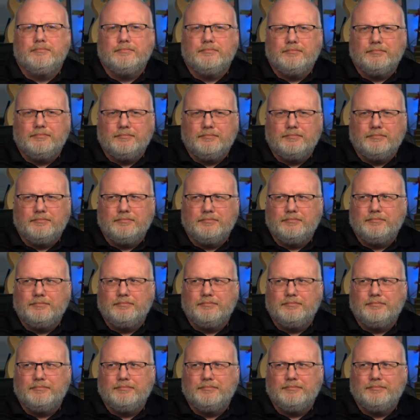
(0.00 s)

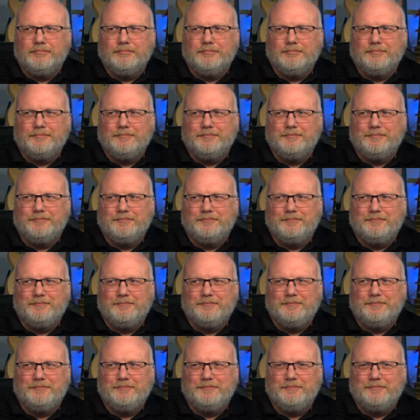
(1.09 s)

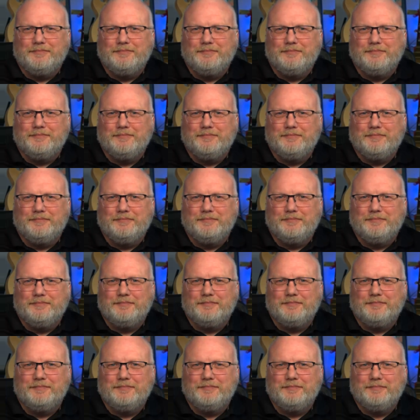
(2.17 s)

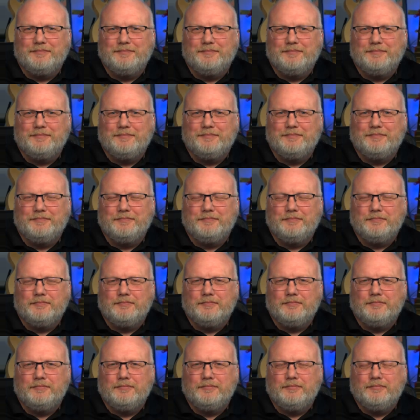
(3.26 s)

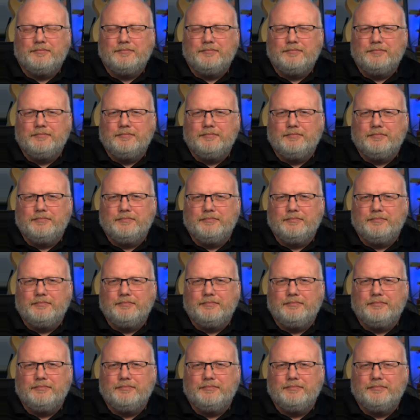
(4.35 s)

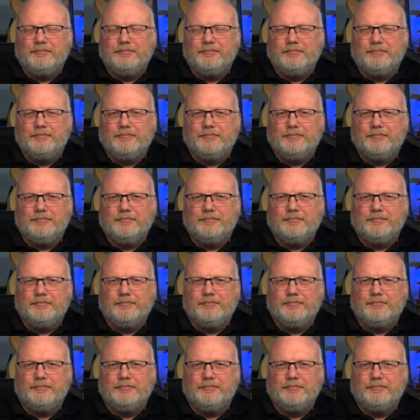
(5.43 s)

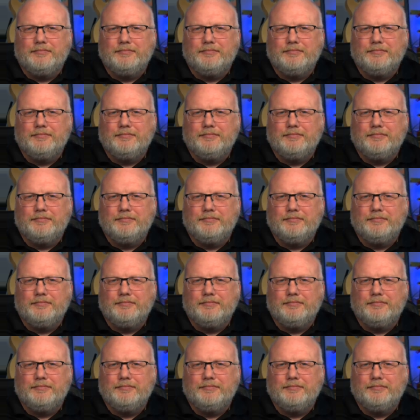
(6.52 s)
[no speech]